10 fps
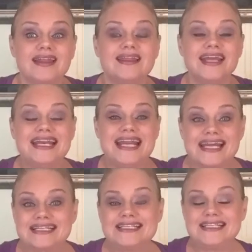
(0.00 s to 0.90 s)
The
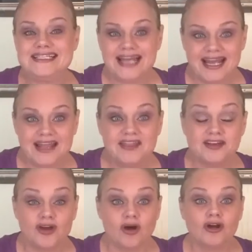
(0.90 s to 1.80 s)
next day, the
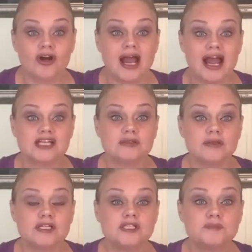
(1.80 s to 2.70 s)
daughter
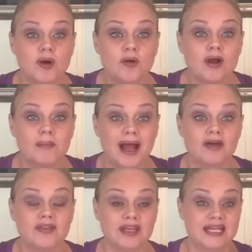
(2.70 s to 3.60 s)
actually spoke
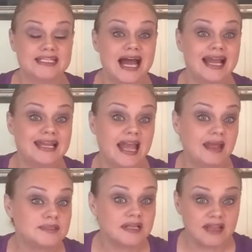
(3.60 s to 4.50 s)
about the exact
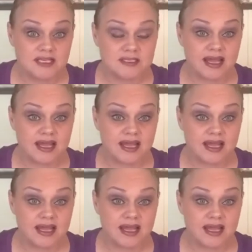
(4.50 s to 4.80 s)
games that they